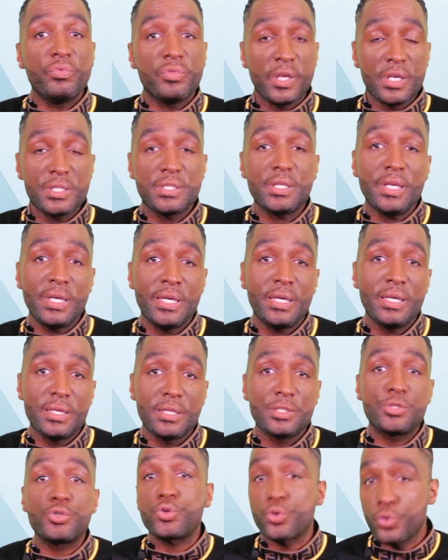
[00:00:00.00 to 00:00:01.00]
This
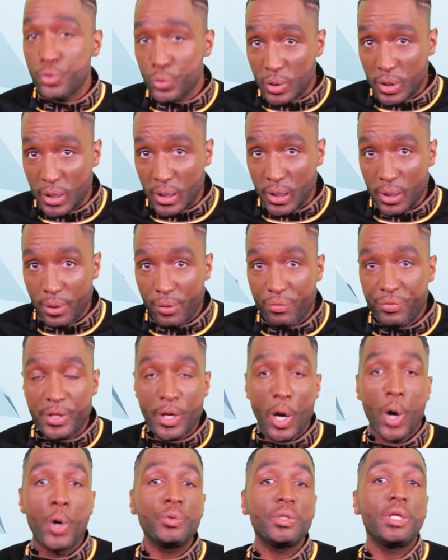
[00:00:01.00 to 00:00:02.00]
is truly
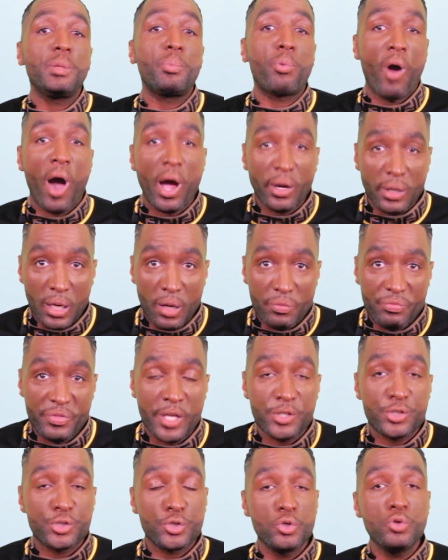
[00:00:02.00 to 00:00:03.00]
the only product
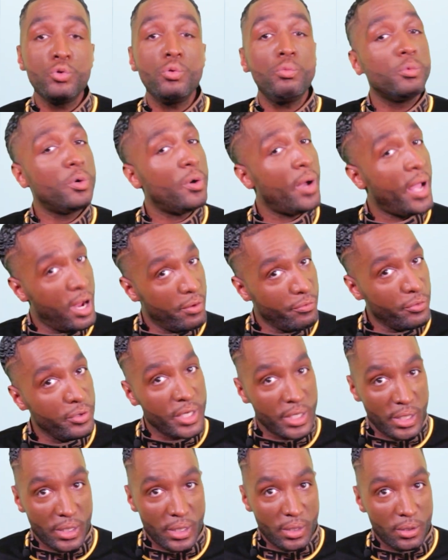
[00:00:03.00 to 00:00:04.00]
that you will
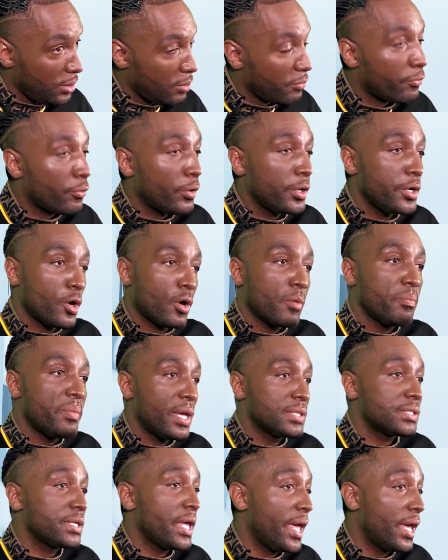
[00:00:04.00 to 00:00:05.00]
ever need for your
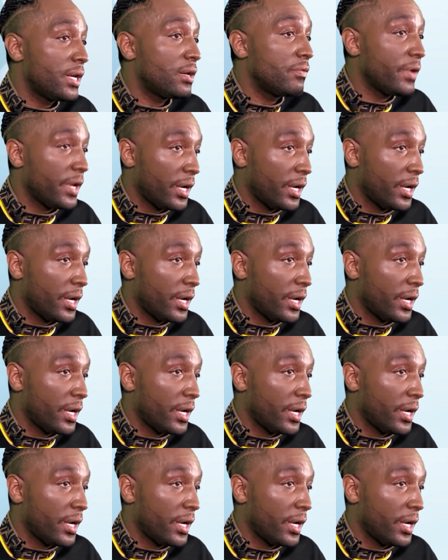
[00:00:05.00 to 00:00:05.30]
best head